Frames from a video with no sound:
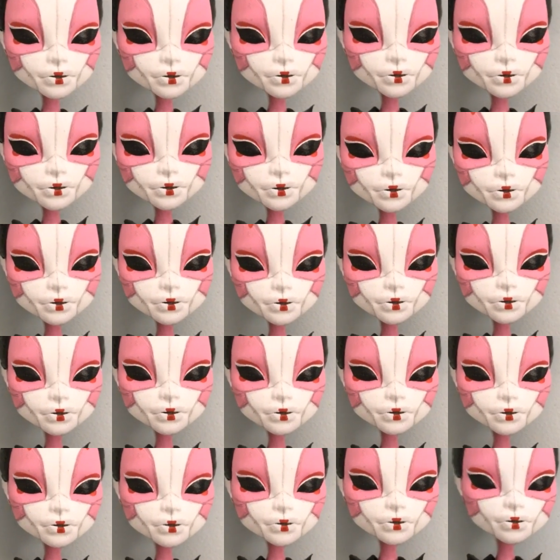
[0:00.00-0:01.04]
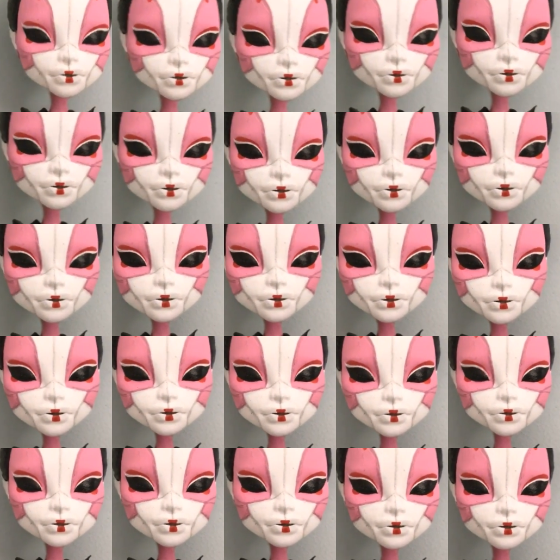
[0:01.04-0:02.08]
I have to say, I really like
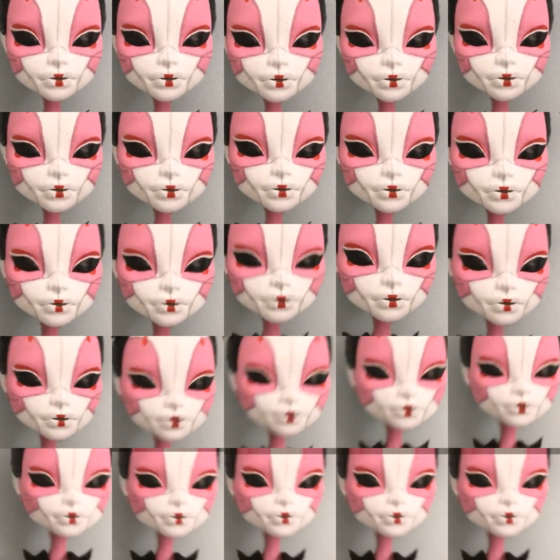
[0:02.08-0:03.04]
how the overall